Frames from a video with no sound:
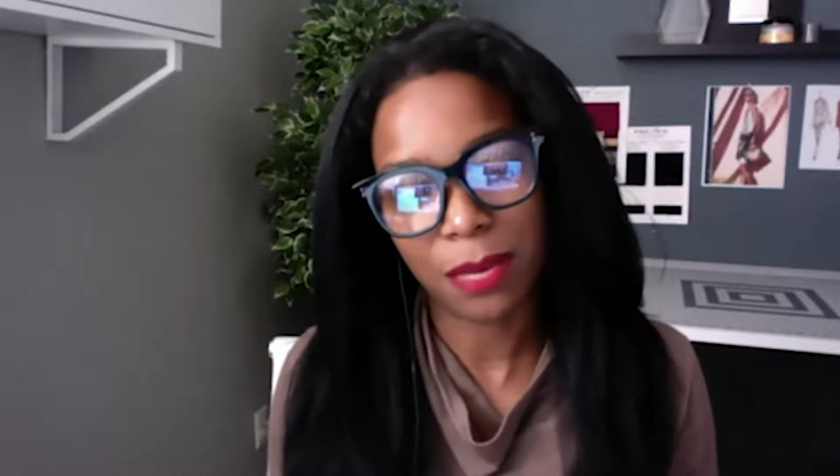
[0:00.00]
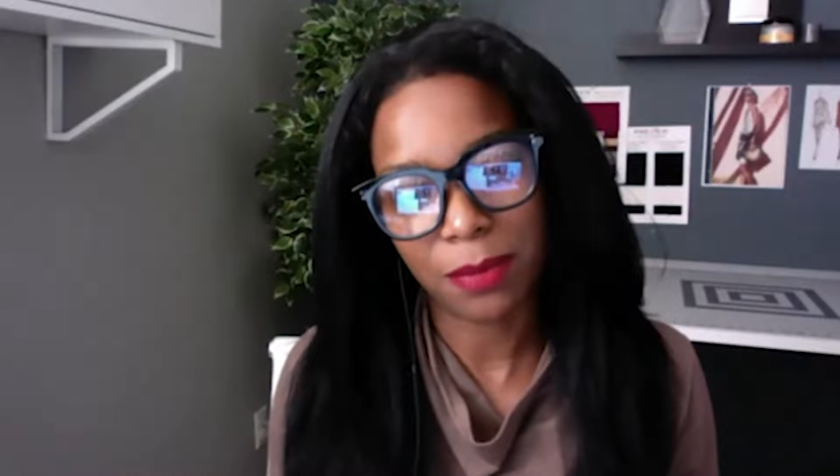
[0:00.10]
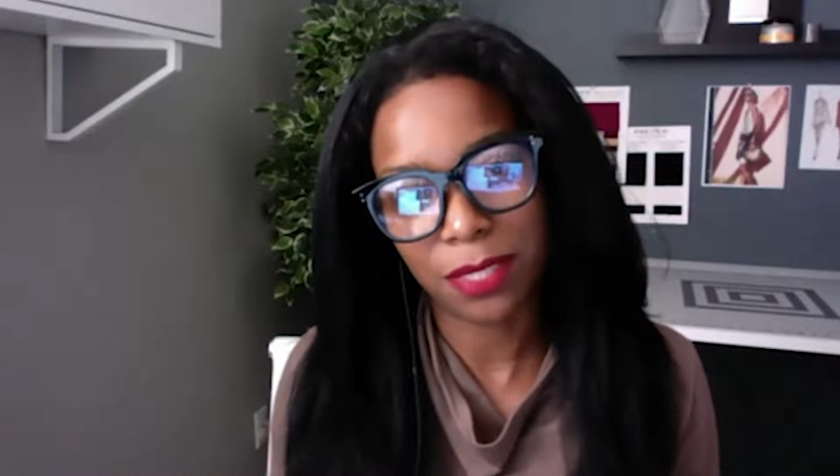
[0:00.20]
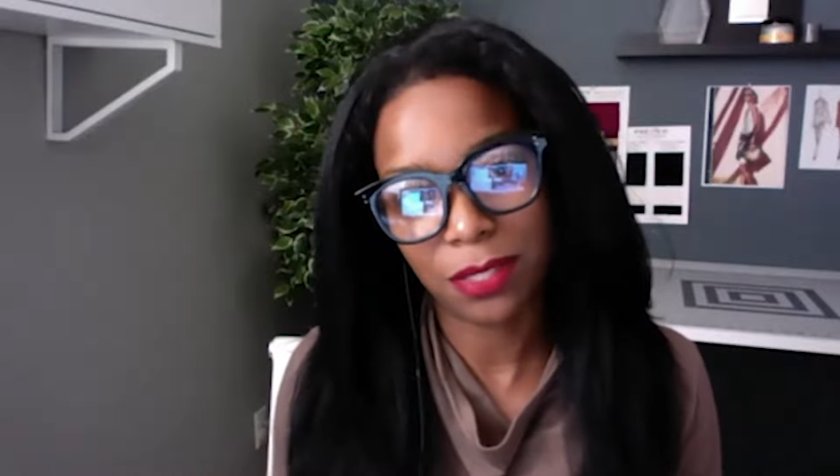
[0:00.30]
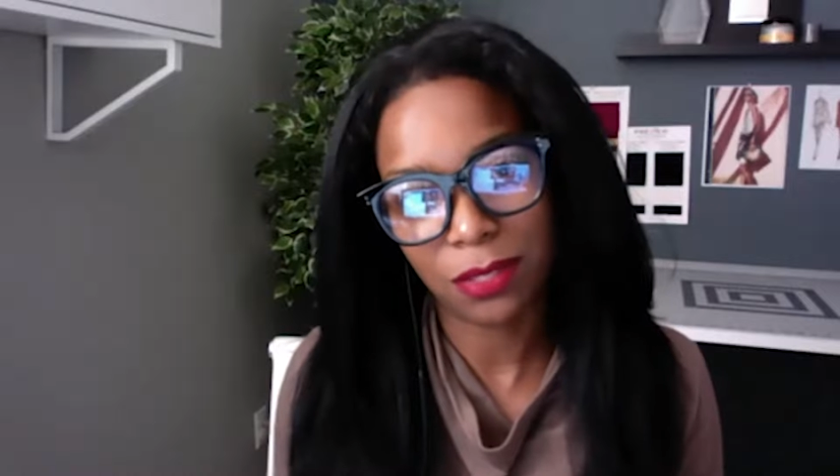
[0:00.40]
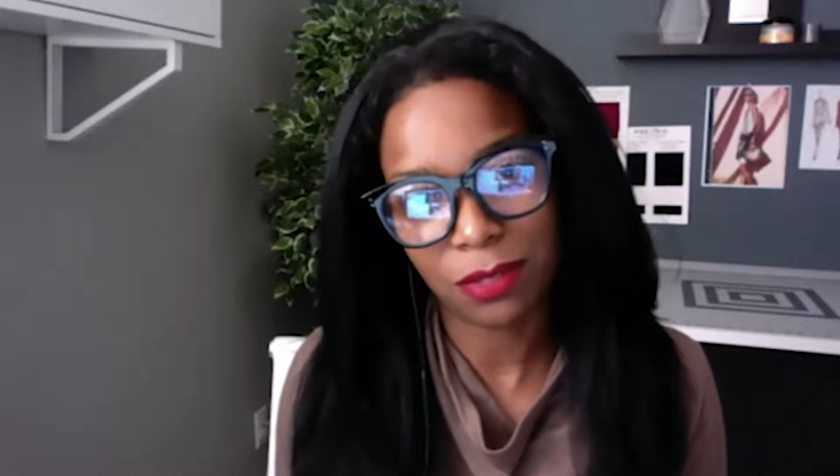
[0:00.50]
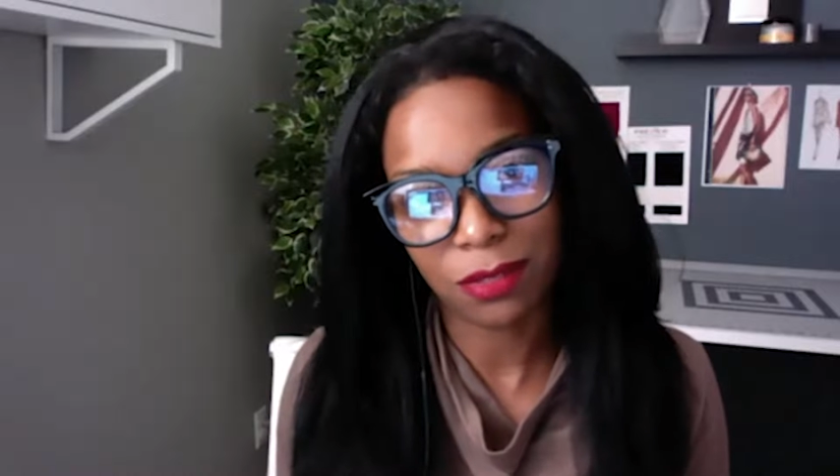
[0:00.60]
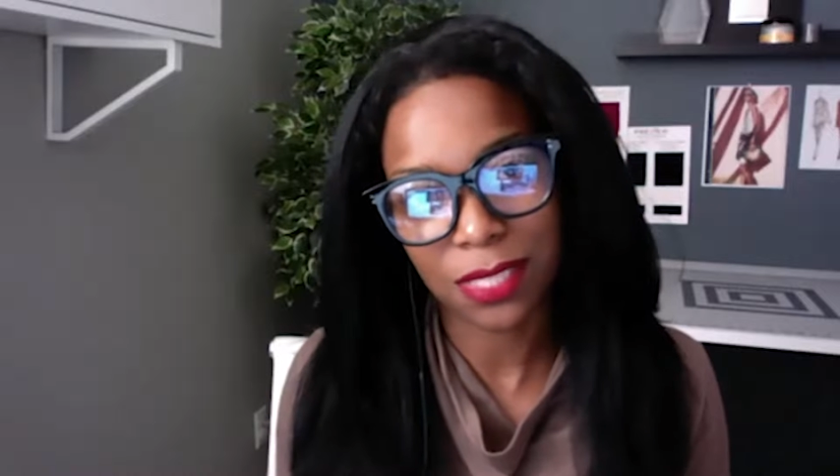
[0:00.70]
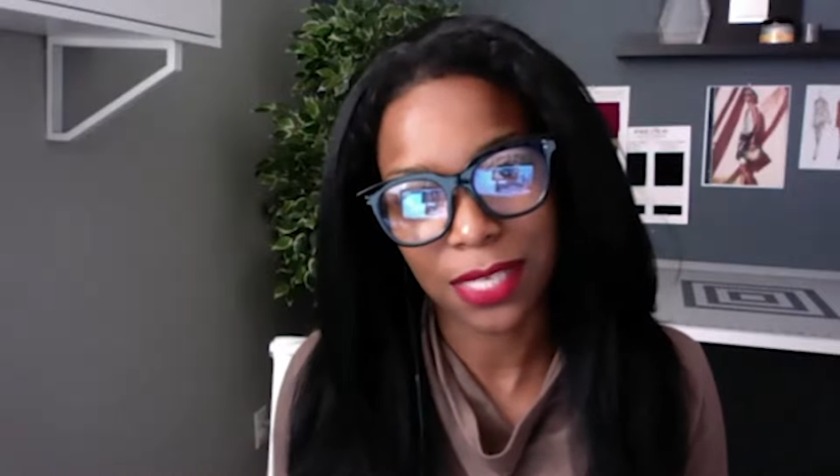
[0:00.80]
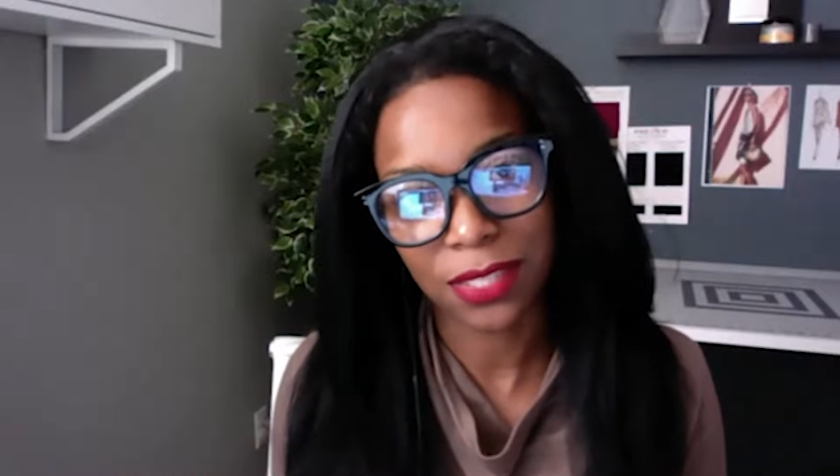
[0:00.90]
able to do
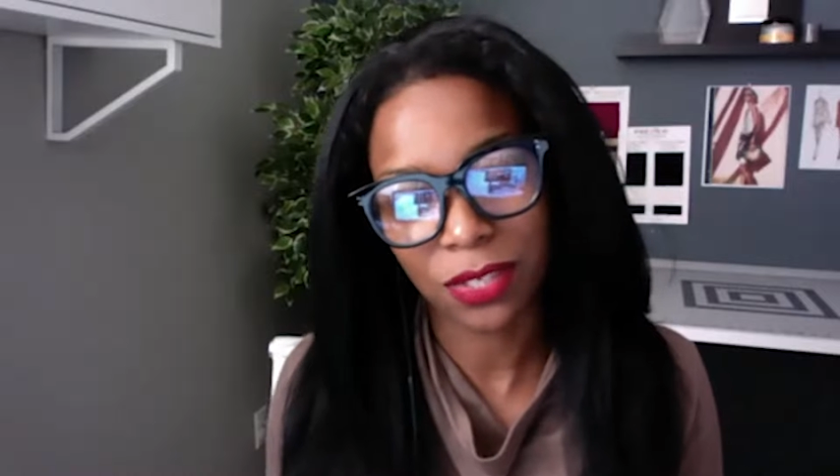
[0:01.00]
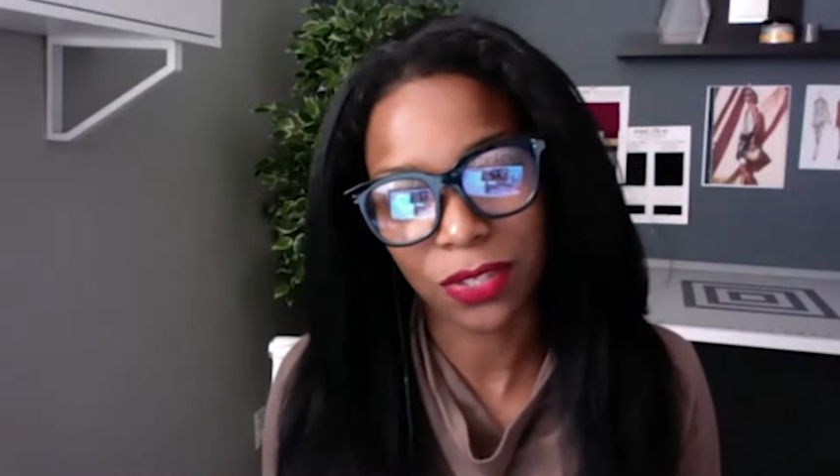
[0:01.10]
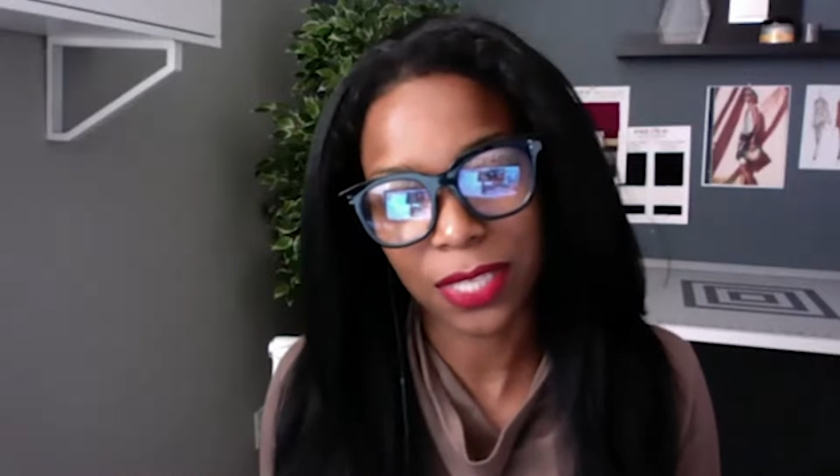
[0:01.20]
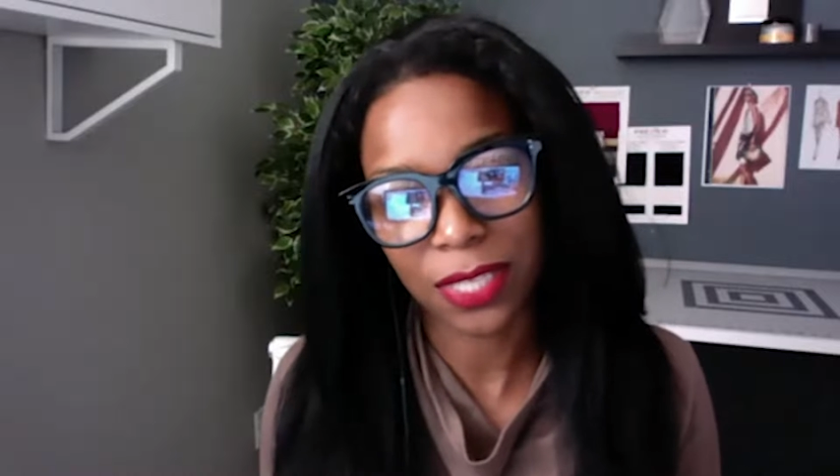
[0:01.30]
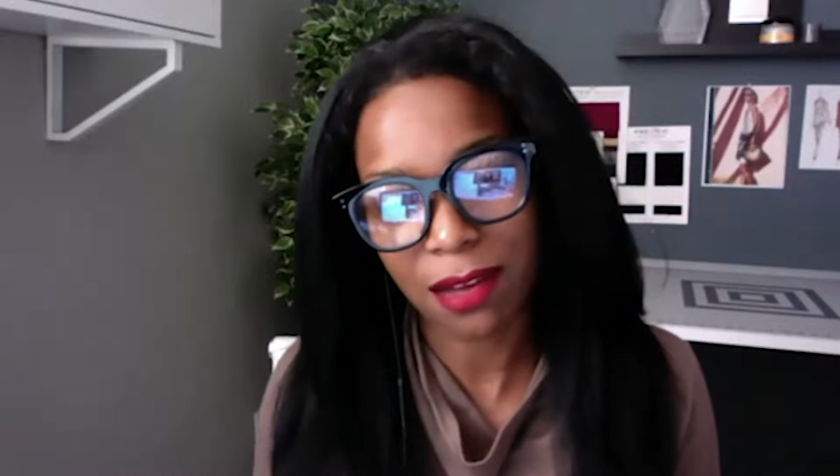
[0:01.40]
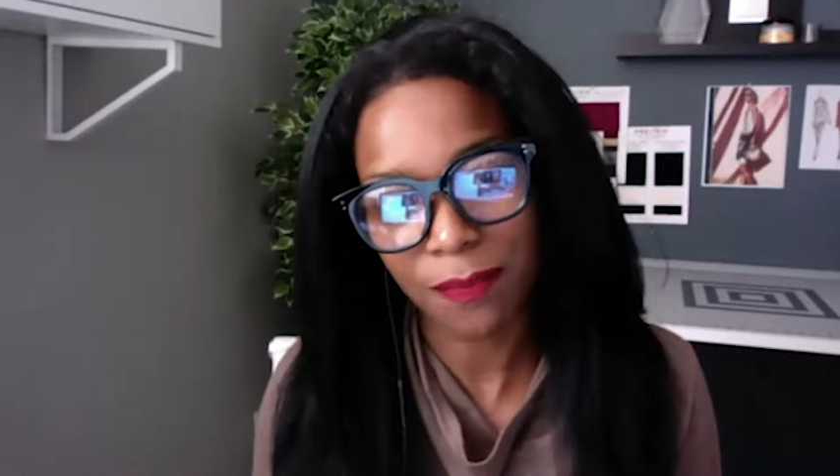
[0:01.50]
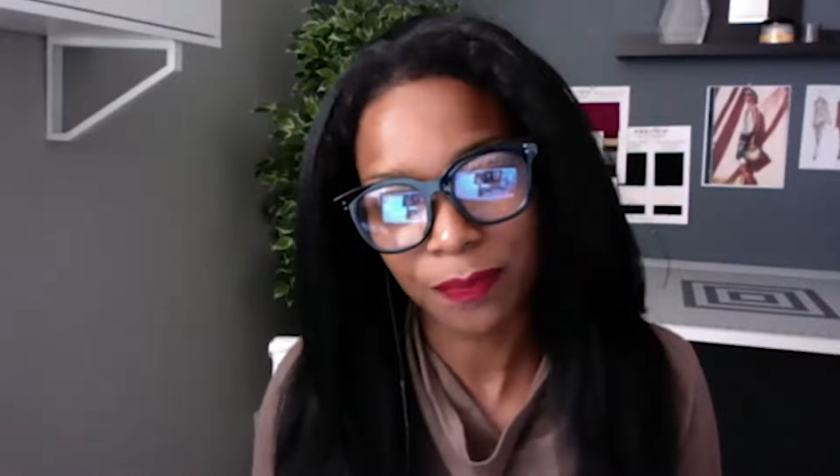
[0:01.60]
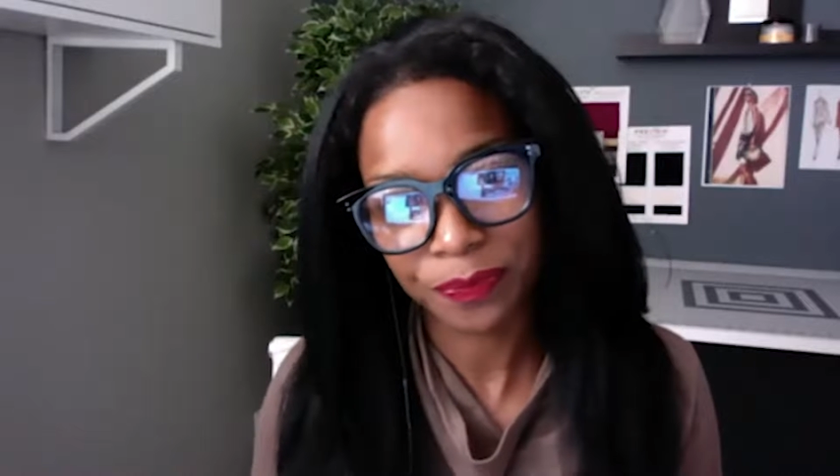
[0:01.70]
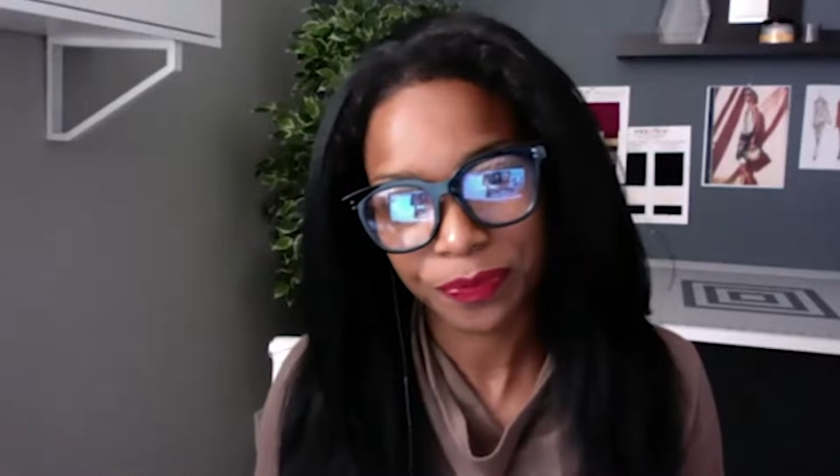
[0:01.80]
those things early on.